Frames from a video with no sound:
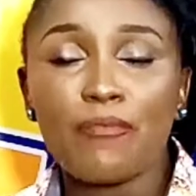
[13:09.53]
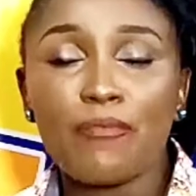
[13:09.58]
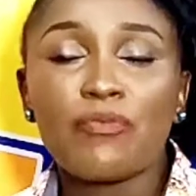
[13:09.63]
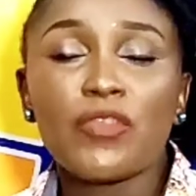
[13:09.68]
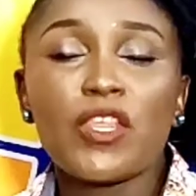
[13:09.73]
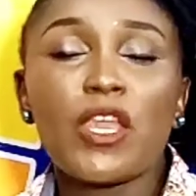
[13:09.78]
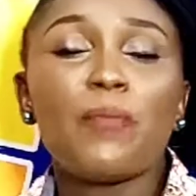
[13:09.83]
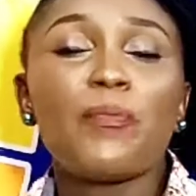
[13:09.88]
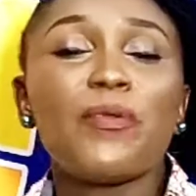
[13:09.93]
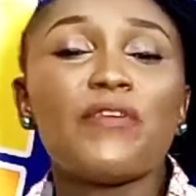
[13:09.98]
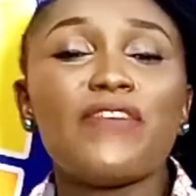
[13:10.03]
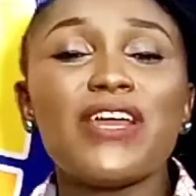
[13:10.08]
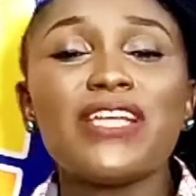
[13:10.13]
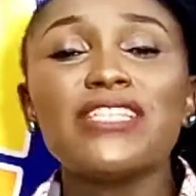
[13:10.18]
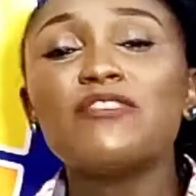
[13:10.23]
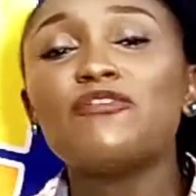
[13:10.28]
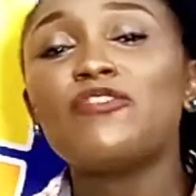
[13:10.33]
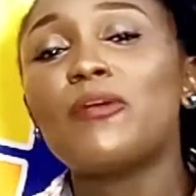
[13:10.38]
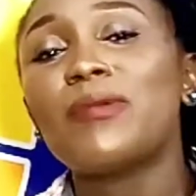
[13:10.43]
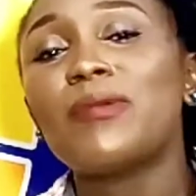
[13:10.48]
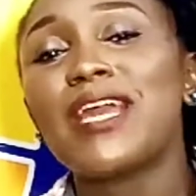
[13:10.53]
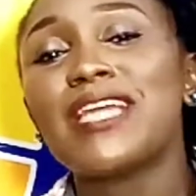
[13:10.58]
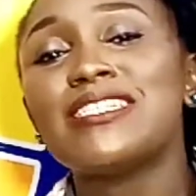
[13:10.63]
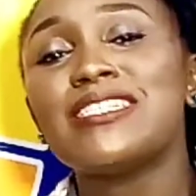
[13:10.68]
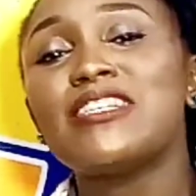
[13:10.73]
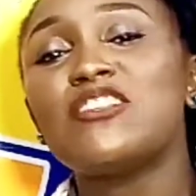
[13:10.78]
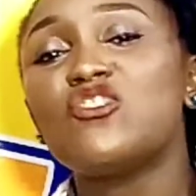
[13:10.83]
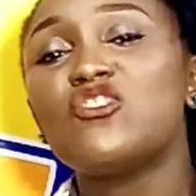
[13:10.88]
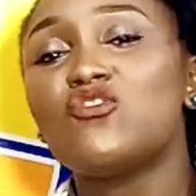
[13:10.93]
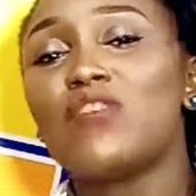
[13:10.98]
It prevents it from getting
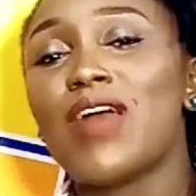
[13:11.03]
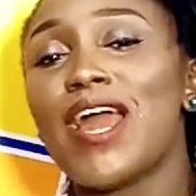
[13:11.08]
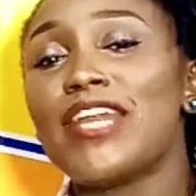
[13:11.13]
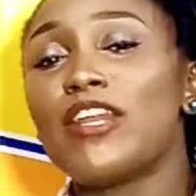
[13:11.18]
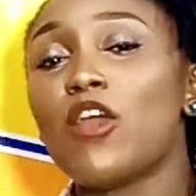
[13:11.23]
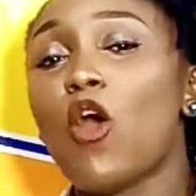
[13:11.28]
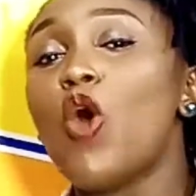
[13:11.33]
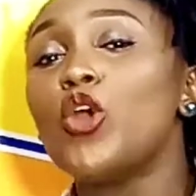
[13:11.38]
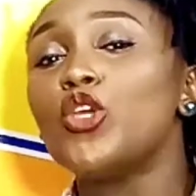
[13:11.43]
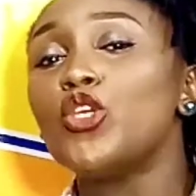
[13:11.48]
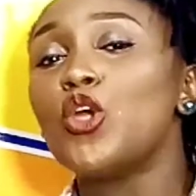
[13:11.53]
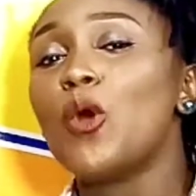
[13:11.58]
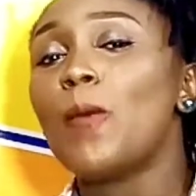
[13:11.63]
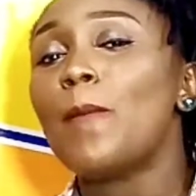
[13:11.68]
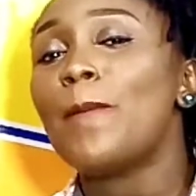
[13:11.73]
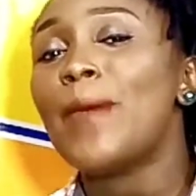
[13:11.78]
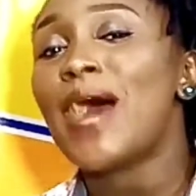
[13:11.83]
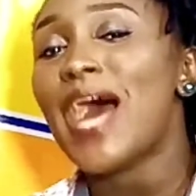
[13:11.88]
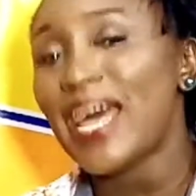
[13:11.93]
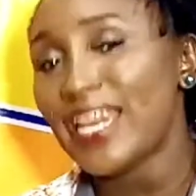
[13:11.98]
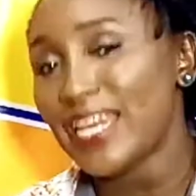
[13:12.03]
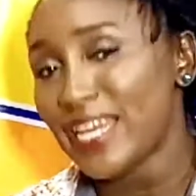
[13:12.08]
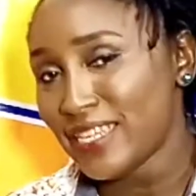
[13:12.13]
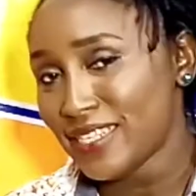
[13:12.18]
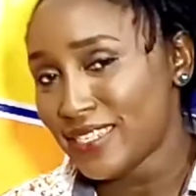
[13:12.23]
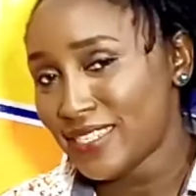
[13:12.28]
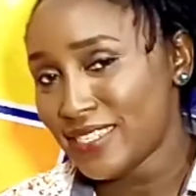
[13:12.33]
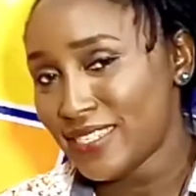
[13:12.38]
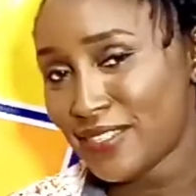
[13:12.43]
dried on your palette.